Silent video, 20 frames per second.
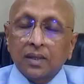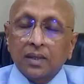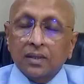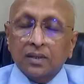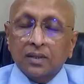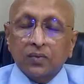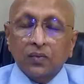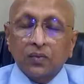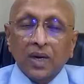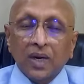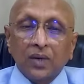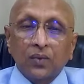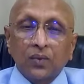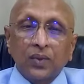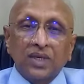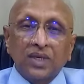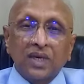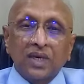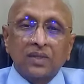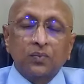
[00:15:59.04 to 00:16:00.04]
this word
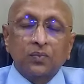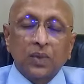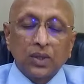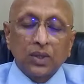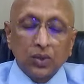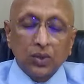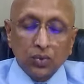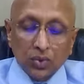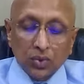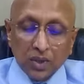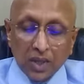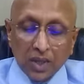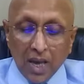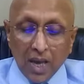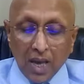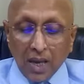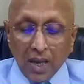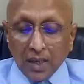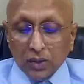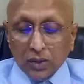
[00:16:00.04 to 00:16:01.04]
which has been used
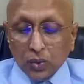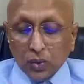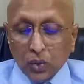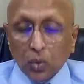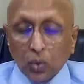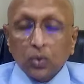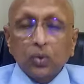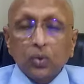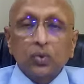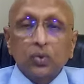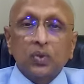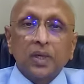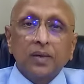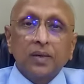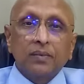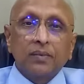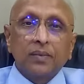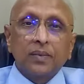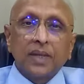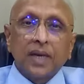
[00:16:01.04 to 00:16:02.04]
is go to
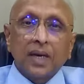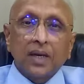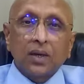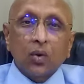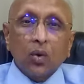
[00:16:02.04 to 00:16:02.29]
sleep. They are